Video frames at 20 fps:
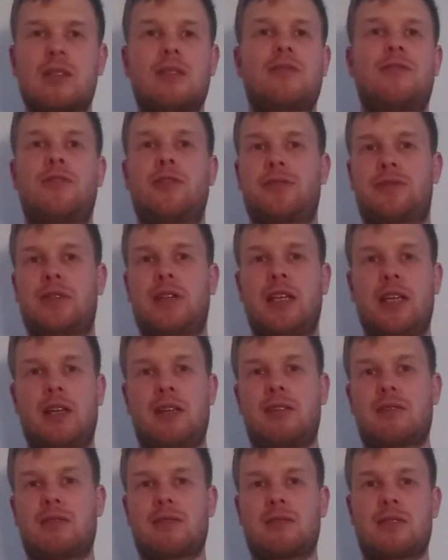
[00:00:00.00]
fifth league?
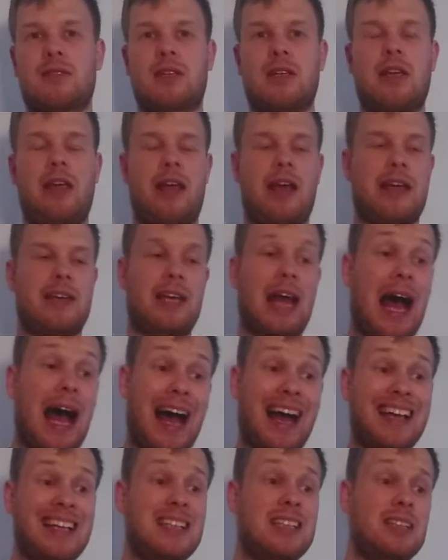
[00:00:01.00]
And
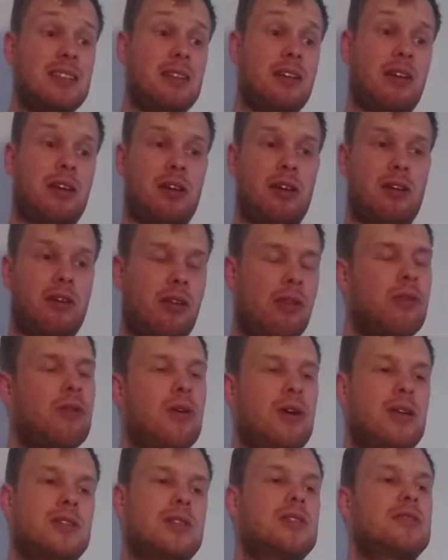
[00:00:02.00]
I
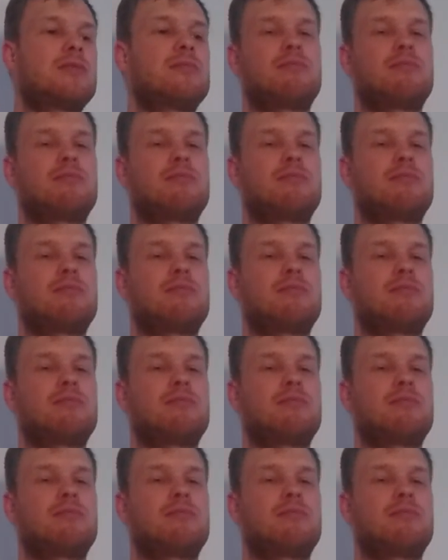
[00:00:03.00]
thought,